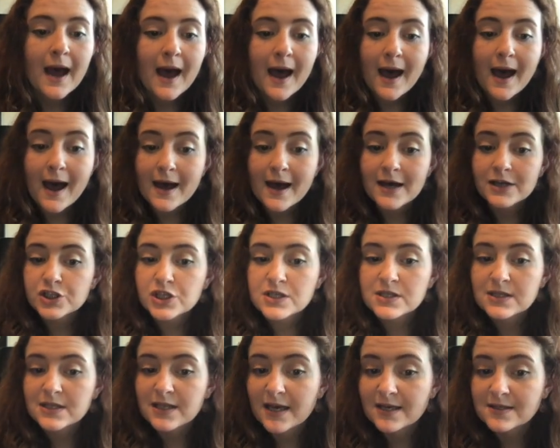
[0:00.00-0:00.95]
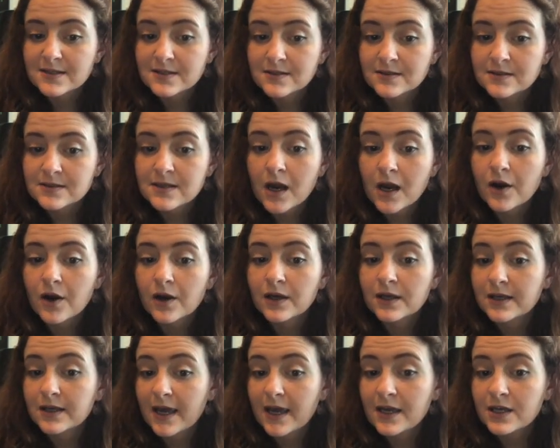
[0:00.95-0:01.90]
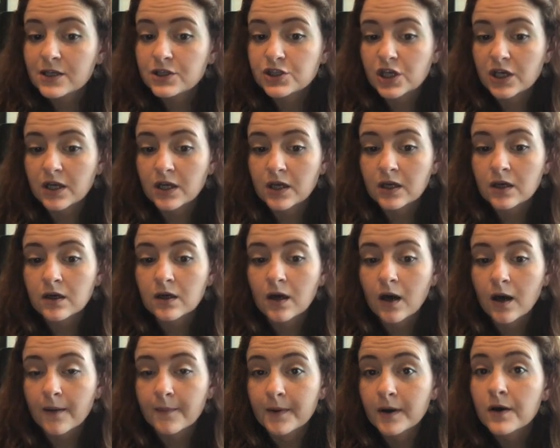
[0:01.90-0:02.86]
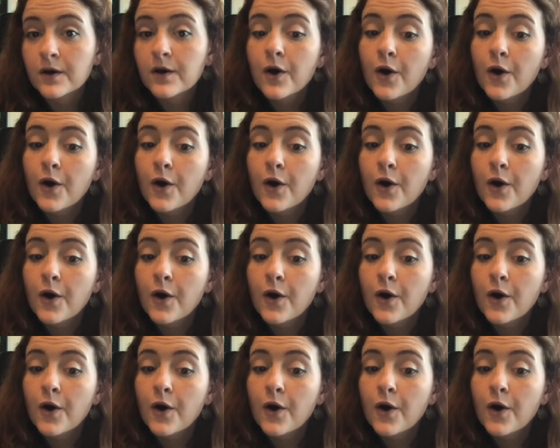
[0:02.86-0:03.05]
Ash's lessons are engaging, comma,